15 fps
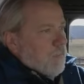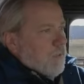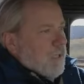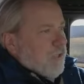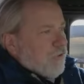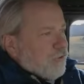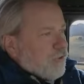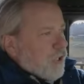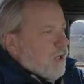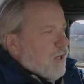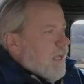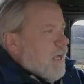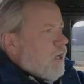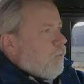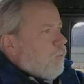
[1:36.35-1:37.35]
But I'll
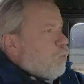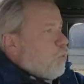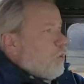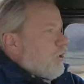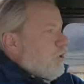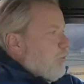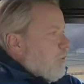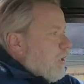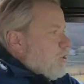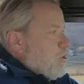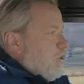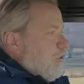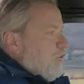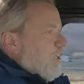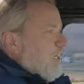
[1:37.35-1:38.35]
start out where you can
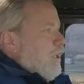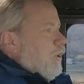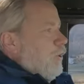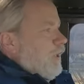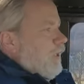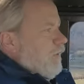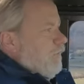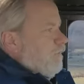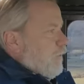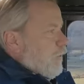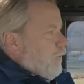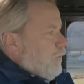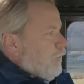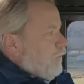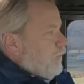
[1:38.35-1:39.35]
just hear it at
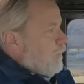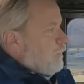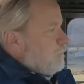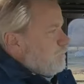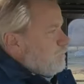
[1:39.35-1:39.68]
first.